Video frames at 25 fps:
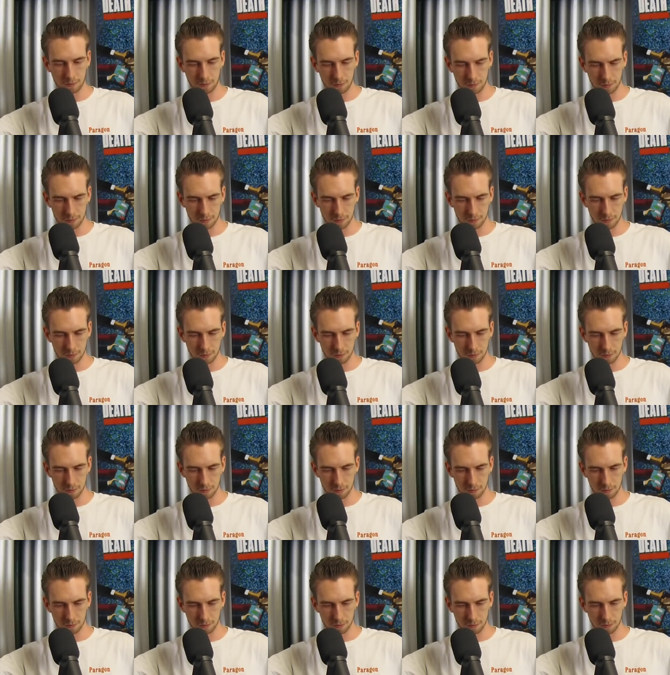
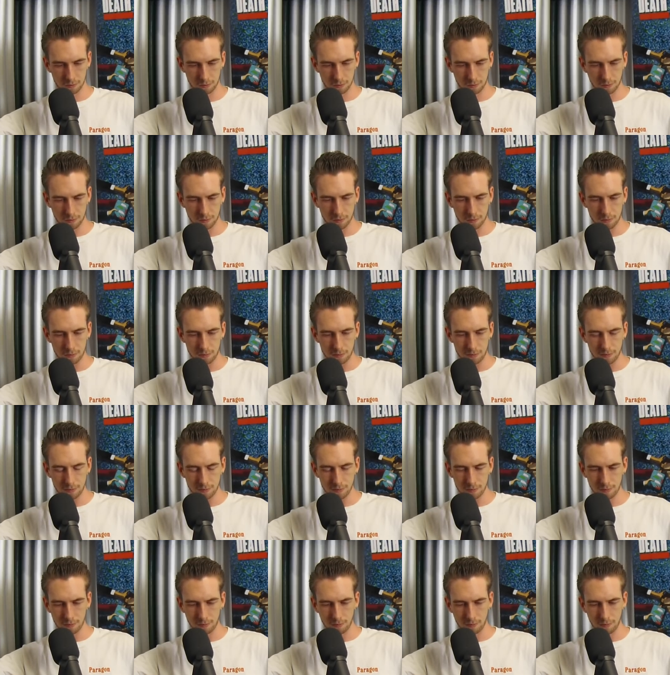
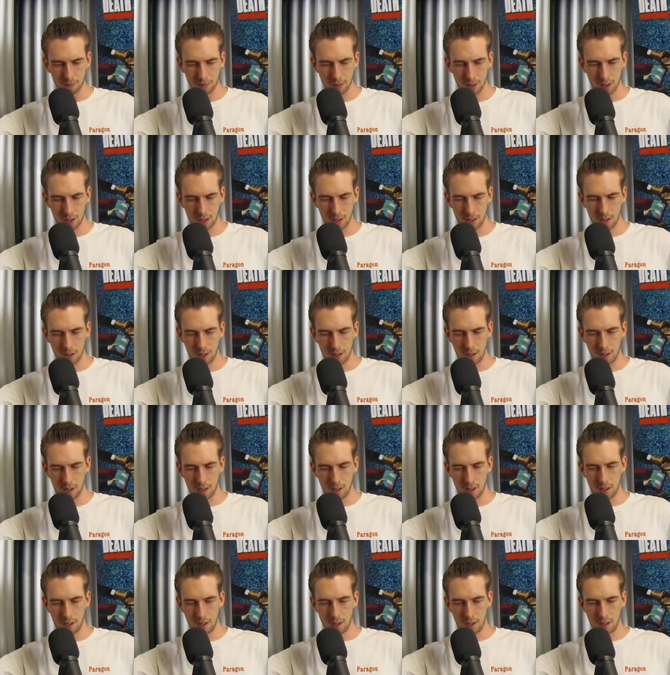[no speech]